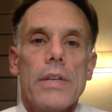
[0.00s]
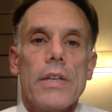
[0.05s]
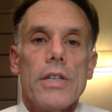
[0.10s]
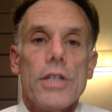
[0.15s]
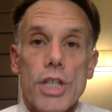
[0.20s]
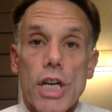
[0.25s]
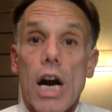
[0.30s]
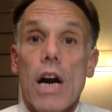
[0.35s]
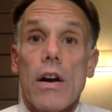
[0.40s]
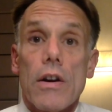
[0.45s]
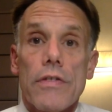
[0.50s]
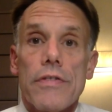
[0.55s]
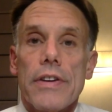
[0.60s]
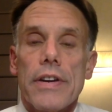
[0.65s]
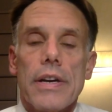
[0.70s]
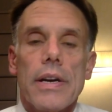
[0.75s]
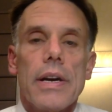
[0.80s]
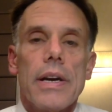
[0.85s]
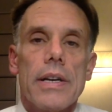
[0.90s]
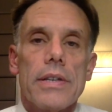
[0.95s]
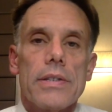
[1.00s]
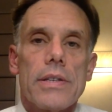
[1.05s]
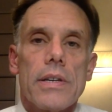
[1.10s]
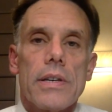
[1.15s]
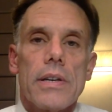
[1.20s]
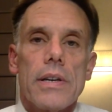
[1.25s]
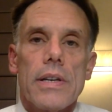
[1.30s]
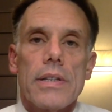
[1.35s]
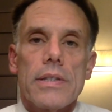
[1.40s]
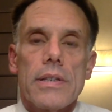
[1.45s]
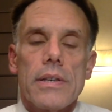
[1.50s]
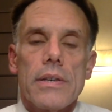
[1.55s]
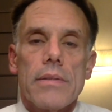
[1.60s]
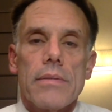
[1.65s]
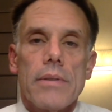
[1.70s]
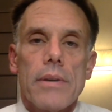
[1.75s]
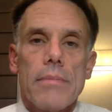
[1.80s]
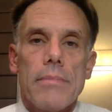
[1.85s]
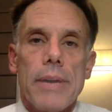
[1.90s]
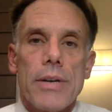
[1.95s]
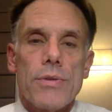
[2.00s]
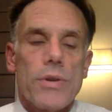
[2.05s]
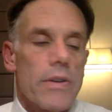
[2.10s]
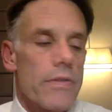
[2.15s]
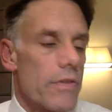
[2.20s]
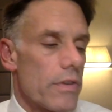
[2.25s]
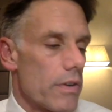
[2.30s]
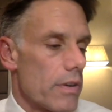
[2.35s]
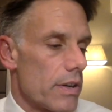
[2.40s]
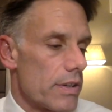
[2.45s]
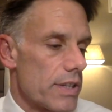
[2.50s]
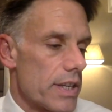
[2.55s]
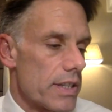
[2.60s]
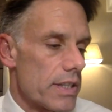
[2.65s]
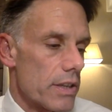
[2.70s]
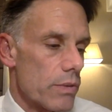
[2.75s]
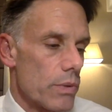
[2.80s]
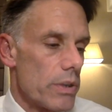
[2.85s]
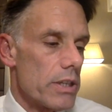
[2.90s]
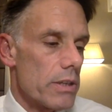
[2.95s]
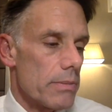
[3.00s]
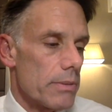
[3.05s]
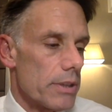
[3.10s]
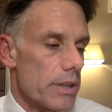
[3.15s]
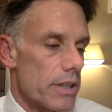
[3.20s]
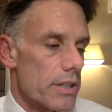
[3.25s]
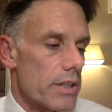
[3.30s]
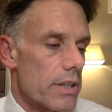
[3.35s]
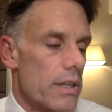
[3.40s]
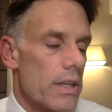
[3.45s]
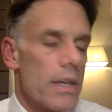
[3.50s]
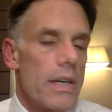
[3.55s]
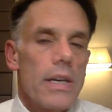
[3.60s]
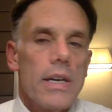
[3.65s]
geography as a metric for assessing reasonableness.